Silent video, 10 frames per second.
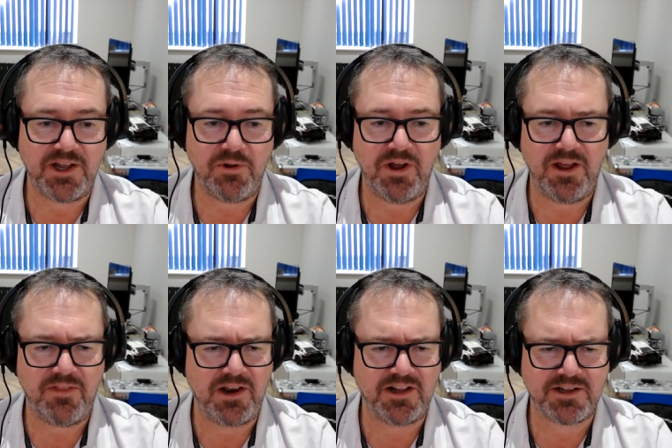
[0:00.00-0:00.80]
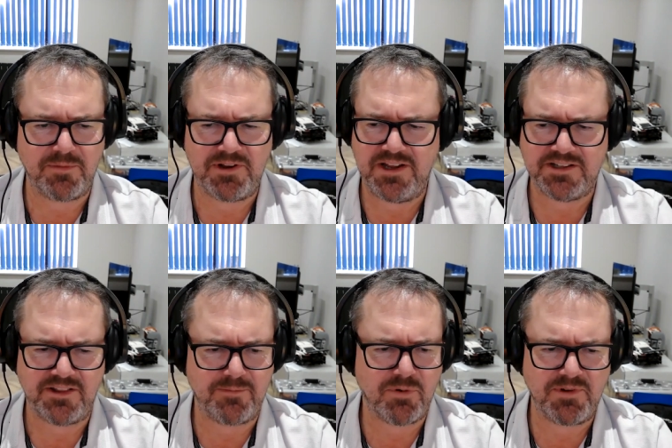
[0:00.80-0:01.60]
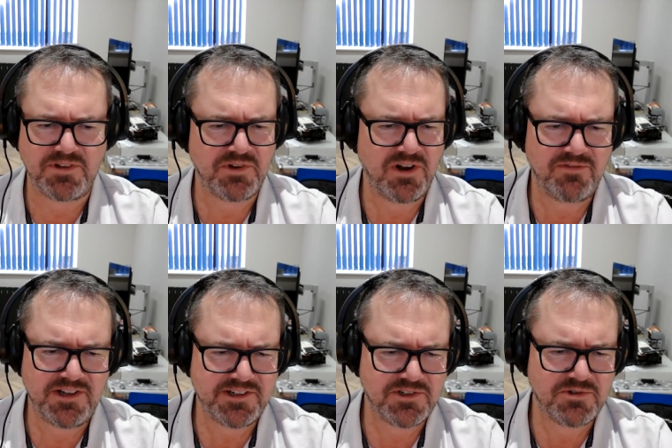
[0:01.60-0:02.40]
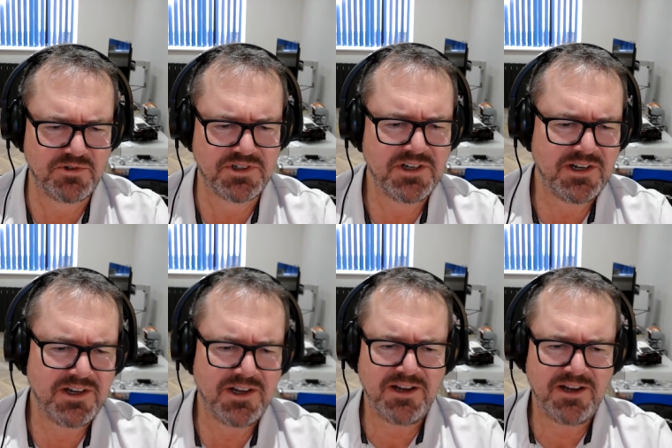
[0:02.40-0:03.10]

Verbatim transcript: So uh, the last couple of years, I think probably two and a half years ago, George,